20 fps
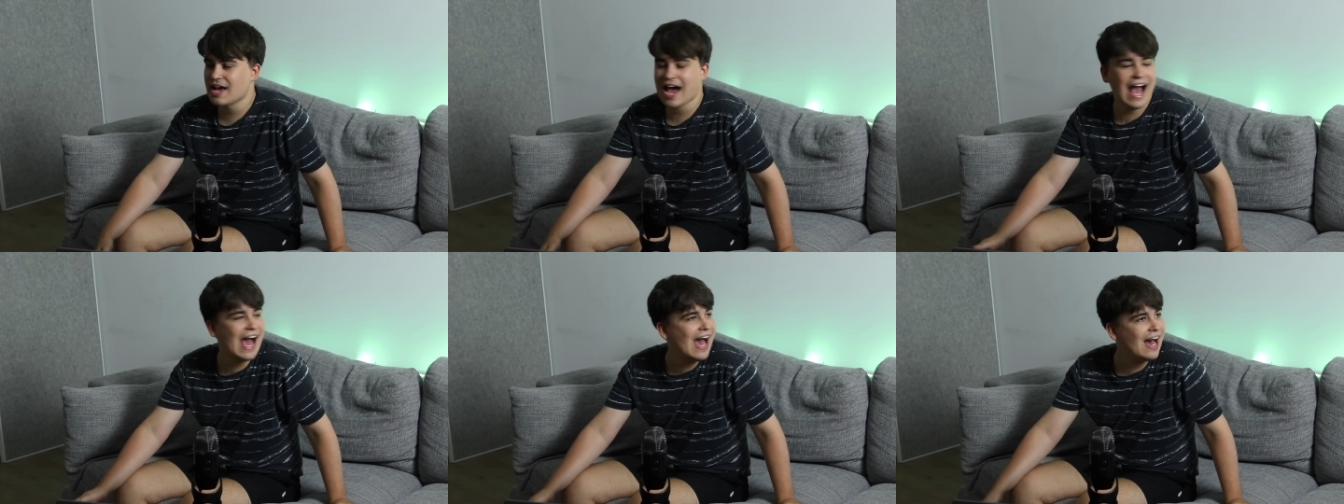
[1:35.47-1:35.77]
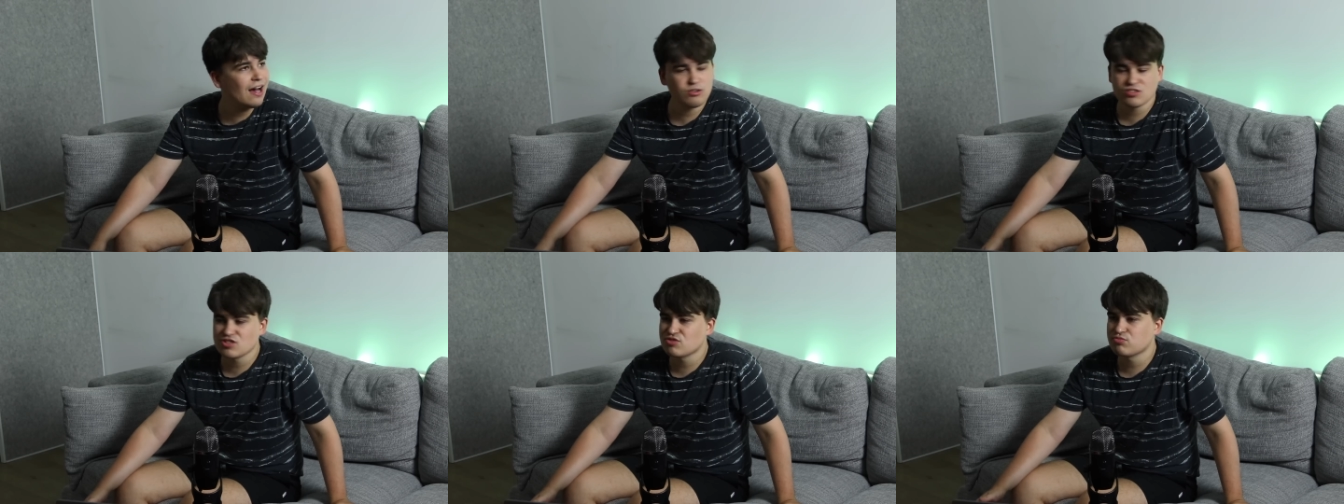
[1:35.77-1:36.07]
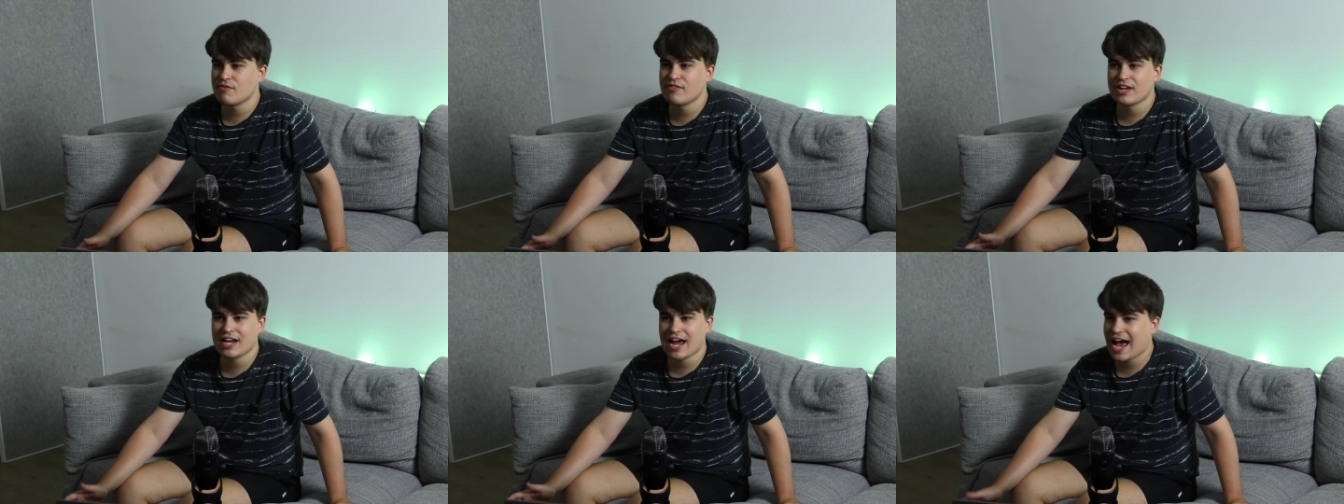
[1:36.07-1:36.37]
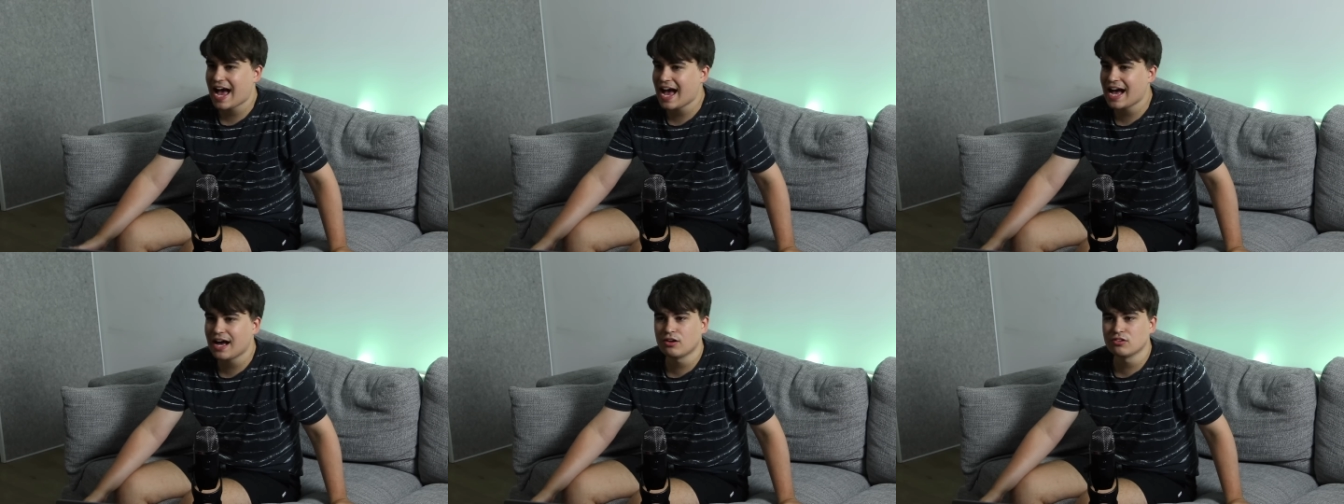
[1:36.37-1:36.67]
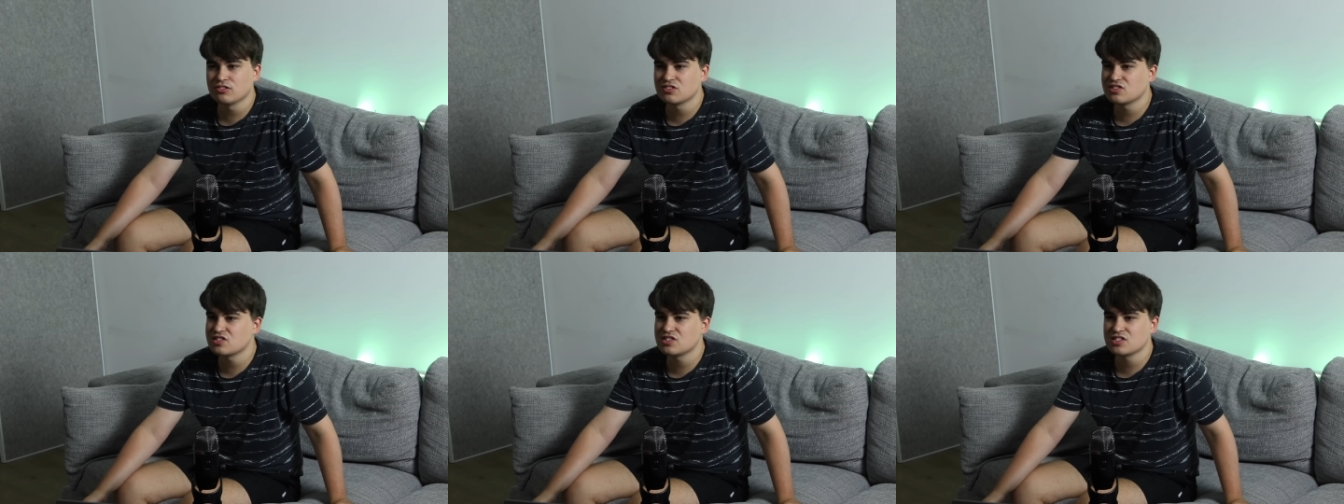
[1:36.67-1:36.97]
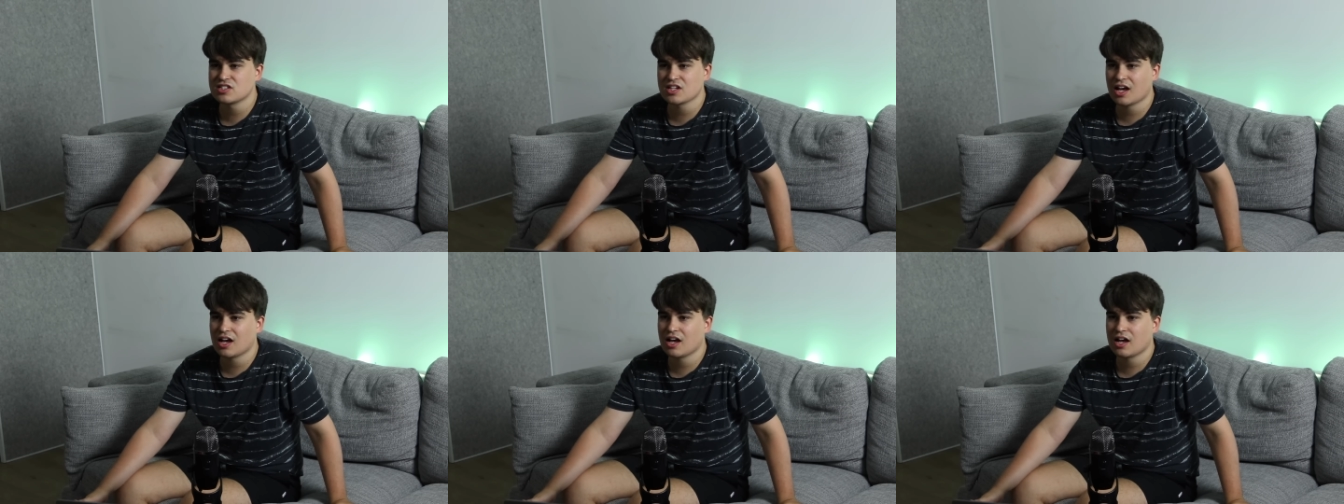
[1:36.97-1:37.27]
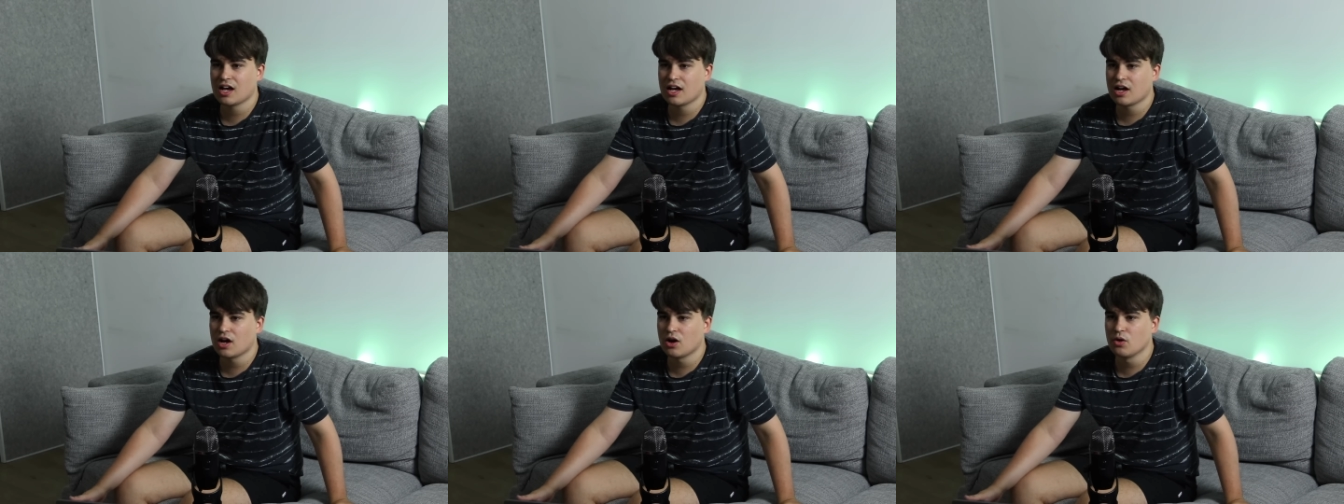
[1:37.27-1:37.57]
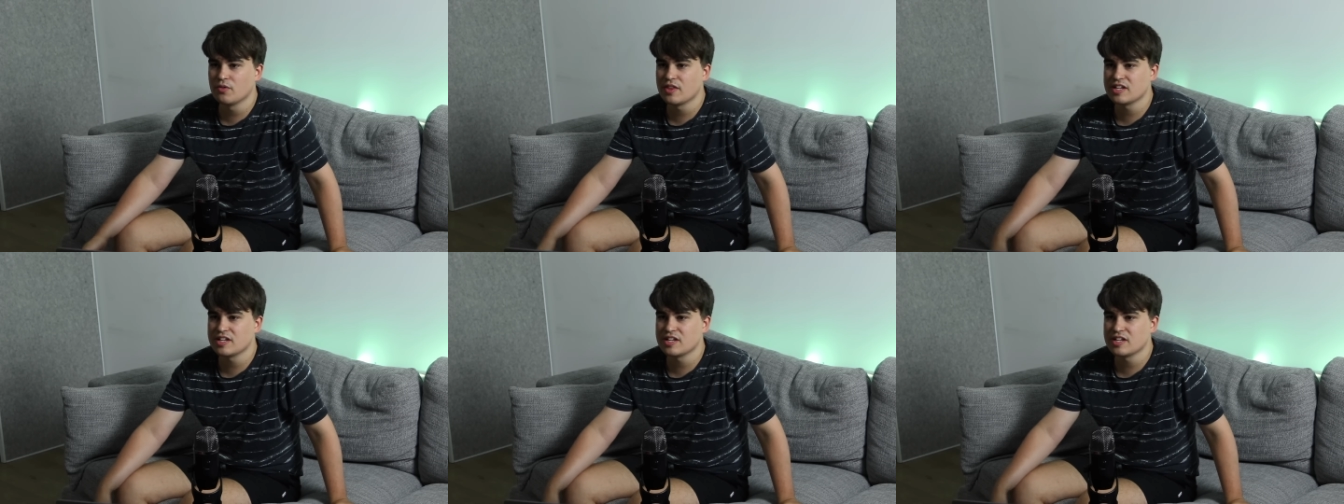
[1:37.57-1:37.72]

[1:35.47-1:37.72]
a house within a house. Oh,